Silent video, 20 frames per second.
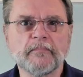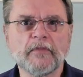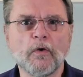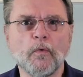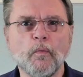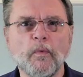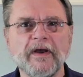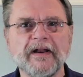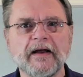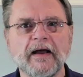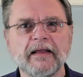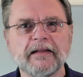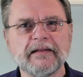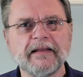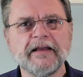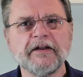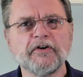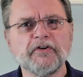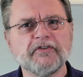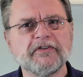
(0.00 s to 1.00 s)
When I
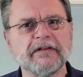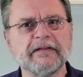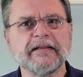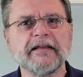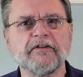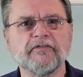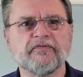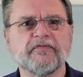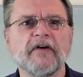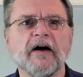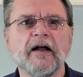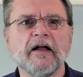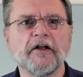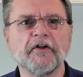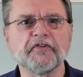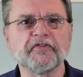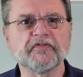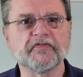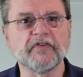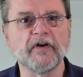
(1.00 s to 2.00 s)
later delete
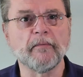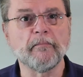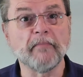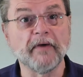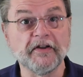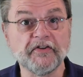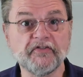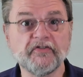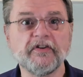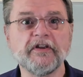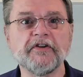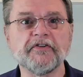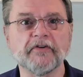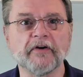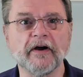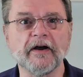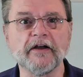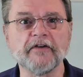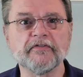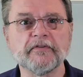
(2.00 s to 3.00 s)
files from my C
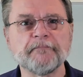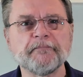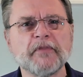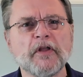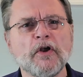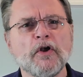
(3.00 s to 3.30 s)
drive,